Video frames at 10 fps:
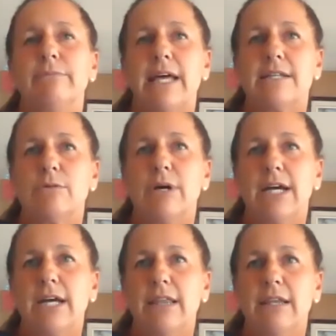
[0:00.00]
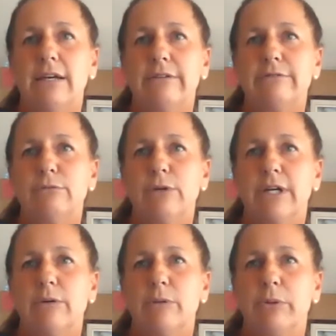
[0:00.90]
That's why I love
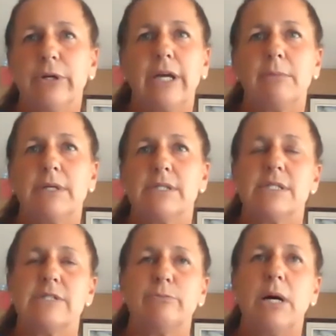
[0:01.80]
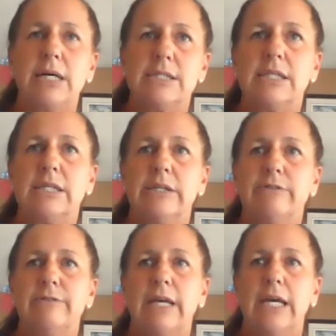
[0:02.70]
working with Pure Game, because it's positive
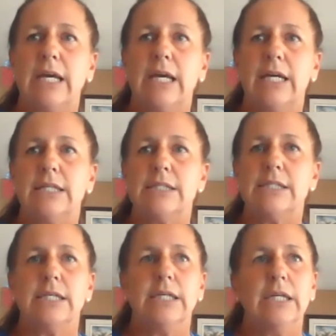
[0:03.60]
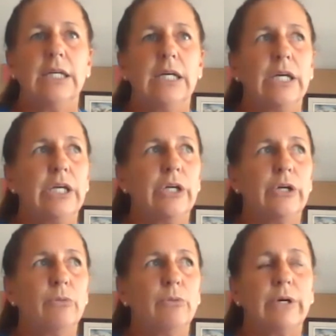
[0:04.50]
and, you
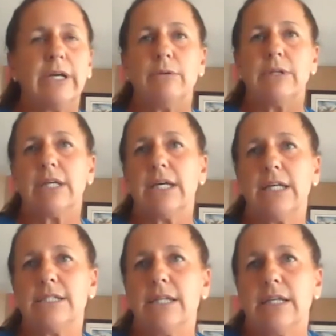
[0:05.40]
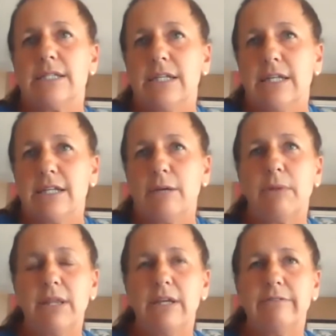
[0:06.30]
know, working with the kids and listening to them.
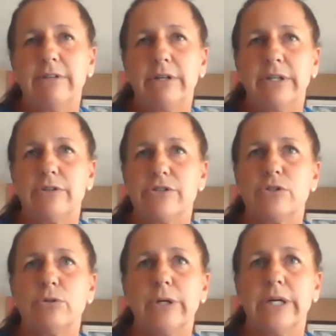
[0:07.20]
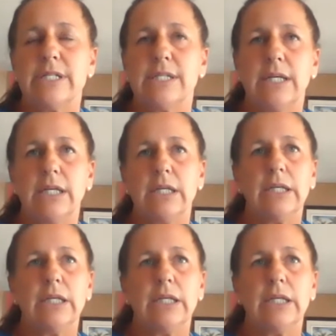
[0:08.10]
I love hearing their stories and